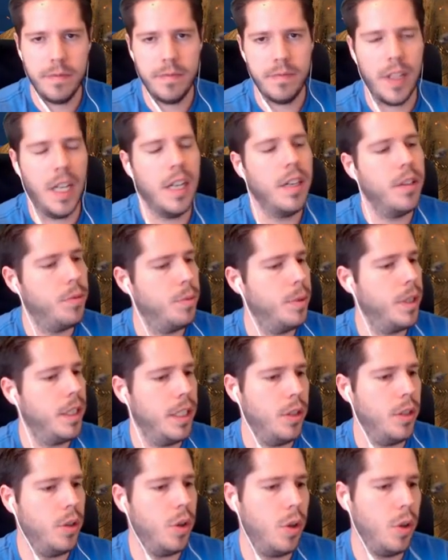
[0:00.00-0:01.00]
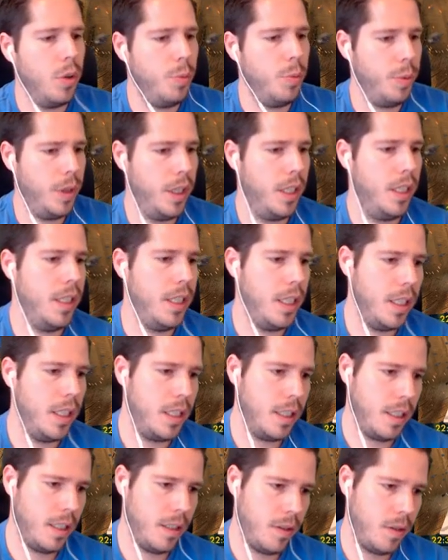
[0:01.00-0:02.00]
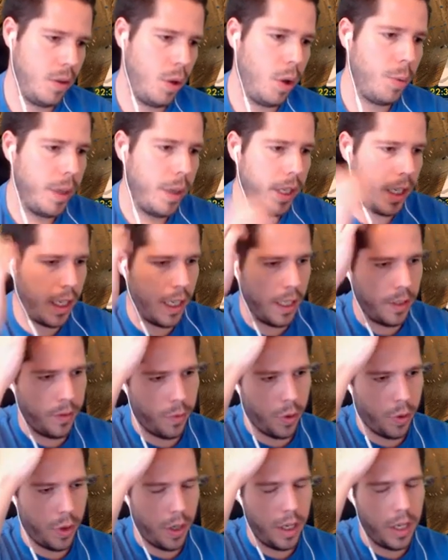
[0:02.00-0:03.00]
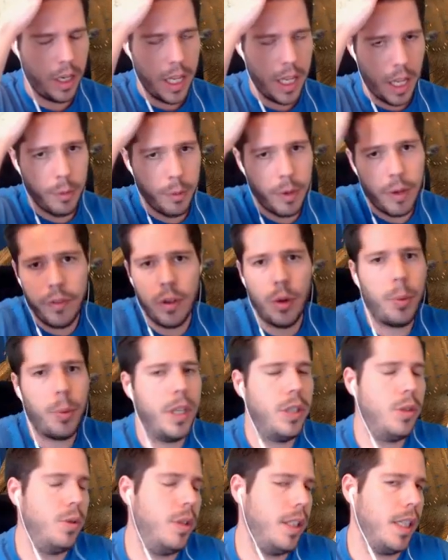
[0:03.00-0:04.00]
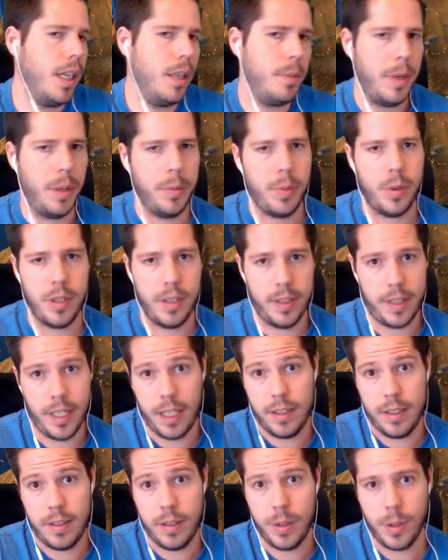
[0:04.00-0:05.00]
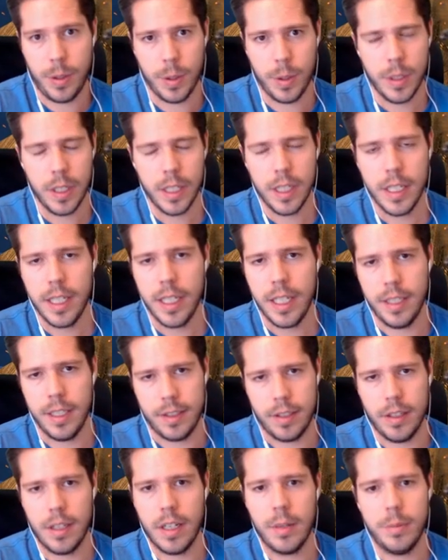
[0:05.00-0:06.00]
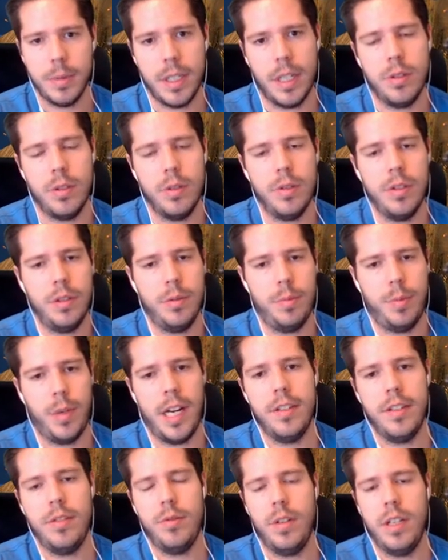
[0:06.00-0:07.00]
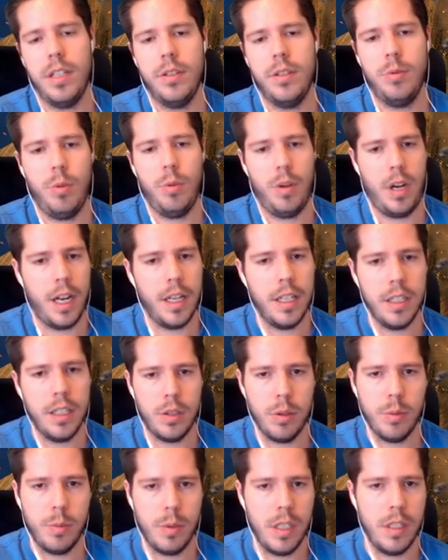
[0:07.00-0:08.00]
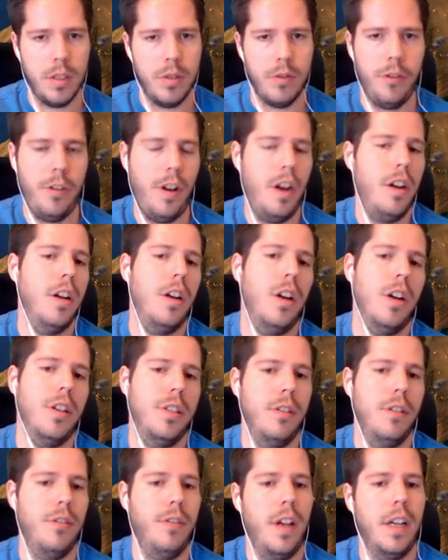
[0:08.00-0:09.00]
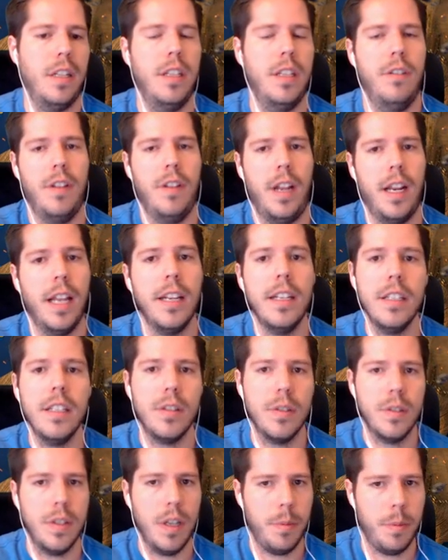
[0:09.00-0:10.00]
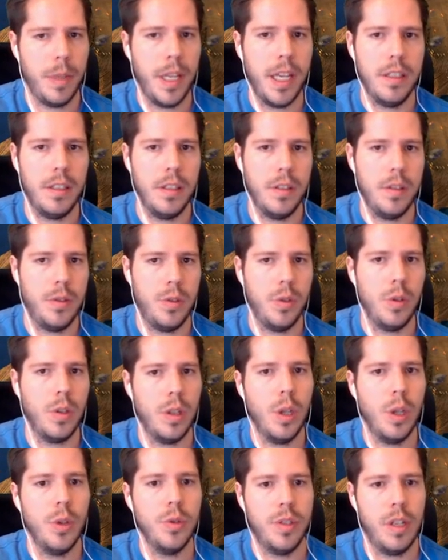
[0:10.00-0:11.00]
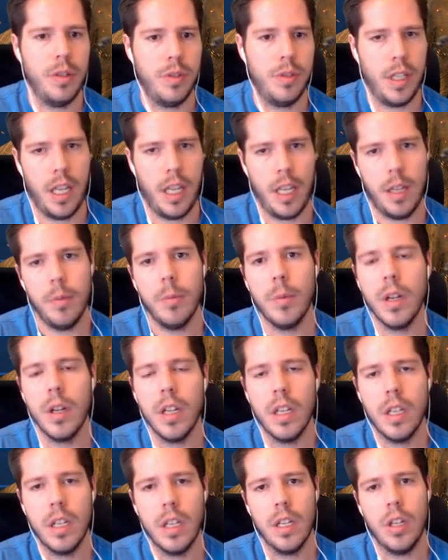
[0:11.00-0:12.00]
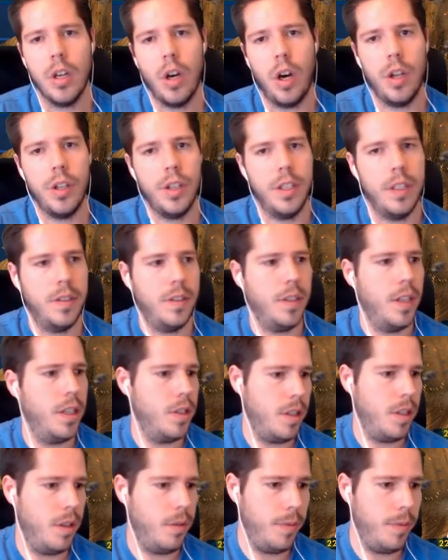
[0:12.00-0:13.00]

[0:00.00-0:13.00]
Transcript: That is really all we need. All we can ask for. And we have no way to attack my opponent's hand, so it's gonna come down to this price race where I need to be very cost effective and I need to set up Ninetales to close out the game on this station.